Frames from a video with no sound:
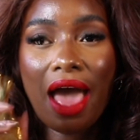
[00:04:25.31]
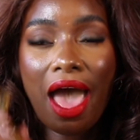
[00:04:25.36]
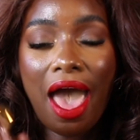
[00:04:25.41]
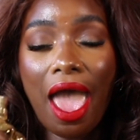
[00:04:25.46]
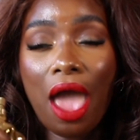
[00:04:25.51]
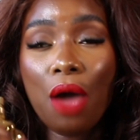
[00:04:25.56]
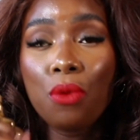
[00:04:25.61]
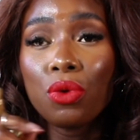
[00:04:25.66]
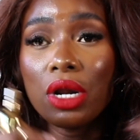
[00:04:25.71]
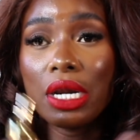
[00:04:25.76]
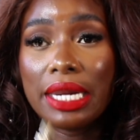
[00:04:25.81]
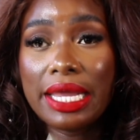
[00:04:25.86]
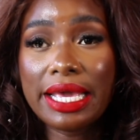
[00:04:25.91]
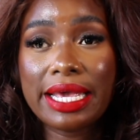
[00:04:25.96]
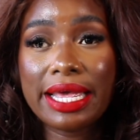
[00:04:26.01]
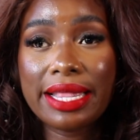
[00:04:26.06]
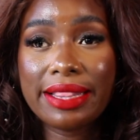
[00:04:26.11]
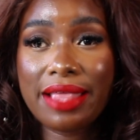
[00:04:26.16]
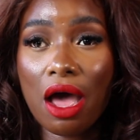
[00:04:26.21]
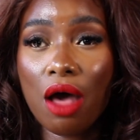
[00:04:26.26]
I will
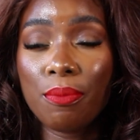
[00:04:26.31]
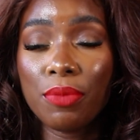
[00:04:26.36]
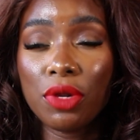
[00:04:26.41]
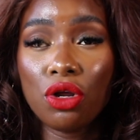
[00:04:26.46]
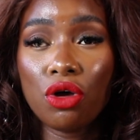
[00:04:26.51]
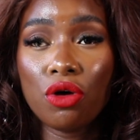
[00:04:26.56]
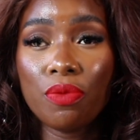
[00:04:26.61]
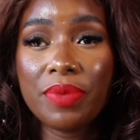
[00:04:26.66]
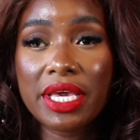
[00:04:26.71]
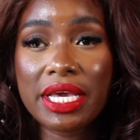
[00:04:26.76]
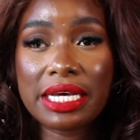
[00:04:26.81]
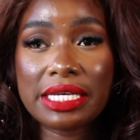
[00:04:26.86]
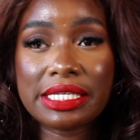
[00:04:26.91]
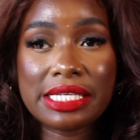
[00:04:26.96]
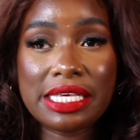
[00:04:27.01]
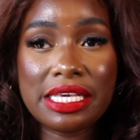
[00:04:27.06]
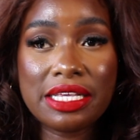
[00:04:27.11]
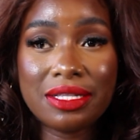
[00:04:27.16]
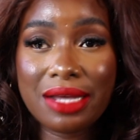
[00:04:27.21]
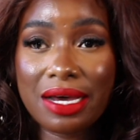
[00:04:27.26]
link it down below because
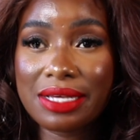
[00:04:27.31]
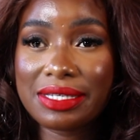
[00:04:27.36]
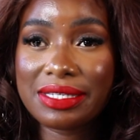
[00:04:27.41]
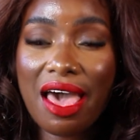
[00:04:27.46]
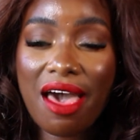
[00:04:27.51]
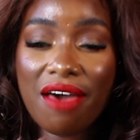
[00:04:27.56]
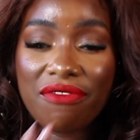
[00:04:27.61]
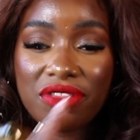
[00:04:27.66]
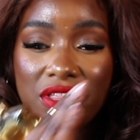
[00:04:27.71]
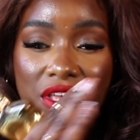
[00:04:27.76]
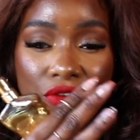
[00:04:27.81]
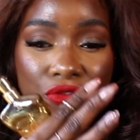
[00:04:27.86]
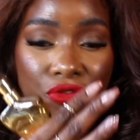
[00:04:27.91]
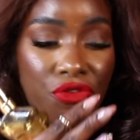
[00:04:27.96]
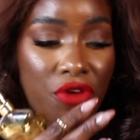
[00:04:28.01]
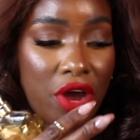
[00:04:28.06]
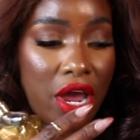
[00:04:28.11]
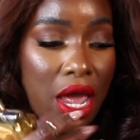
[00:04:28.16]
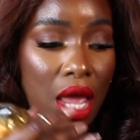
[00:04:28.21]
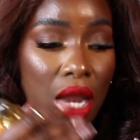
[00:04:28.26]
he does have
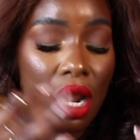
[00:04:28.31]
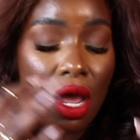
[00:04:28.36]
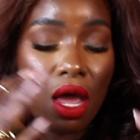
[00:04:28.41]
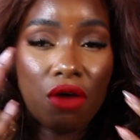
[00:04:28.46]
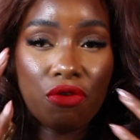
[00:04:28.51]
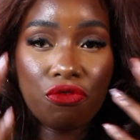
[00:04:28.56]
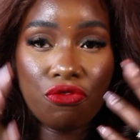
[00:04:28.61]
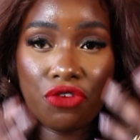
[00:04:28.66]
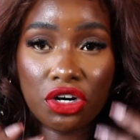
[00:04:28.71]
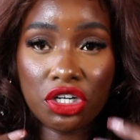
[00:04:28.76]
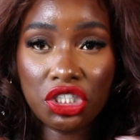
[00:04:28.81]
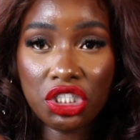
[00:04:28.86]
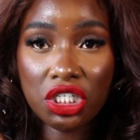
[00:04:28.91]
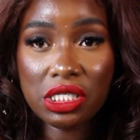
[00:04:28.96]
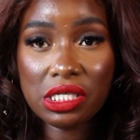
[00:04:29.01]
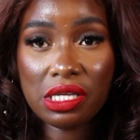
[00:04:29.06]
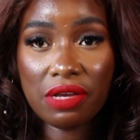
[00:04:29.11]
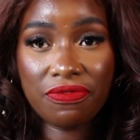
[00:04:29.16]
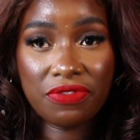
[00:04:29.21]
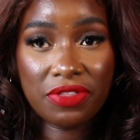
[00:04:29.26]
different
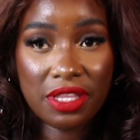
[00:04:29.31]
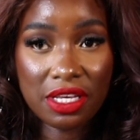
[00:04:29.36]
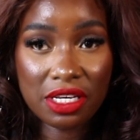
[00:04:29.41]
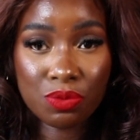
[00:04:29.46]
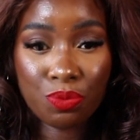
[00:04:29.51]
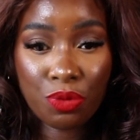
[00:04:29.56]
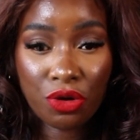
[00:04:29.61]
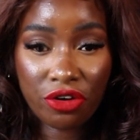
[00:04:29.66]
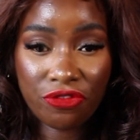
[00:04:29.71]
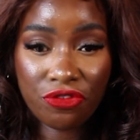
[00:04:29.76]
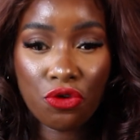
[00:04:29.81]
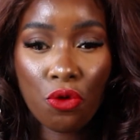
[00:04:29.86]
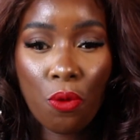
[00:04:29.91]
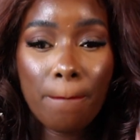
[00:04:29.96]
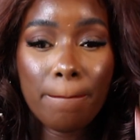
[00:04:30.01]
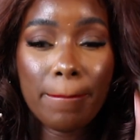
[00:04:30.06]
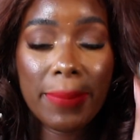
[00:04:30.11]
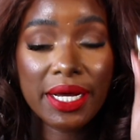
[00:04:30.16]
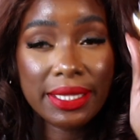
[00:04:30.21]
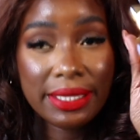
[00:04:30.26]
versions of this
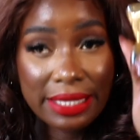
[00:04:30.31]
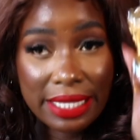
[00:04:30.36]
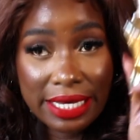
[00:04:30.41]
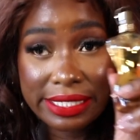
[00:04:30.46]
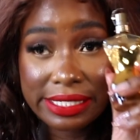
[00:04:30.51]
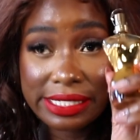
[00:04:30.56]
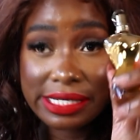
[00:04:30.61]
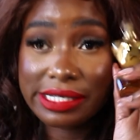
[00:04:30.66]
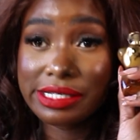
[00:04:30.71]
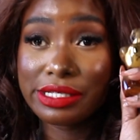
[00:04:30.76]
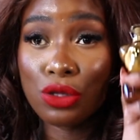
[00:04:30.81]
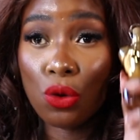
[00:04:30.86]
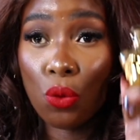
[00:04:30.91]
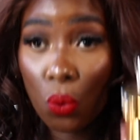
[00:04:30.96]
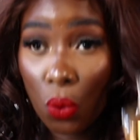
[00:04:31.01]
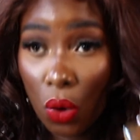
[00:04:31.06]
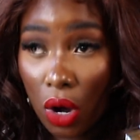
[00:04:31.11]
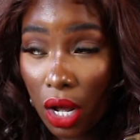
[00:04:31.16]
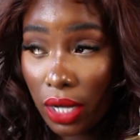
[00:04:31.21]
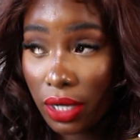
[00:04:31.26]
perfume, but this is the
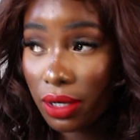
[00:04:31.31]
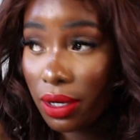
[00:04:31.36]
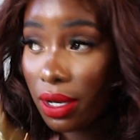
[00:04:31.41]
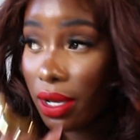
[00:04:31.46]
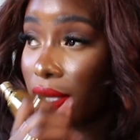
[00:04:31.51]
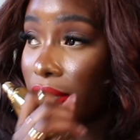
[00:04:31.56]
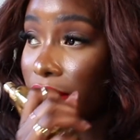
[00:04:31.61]
one.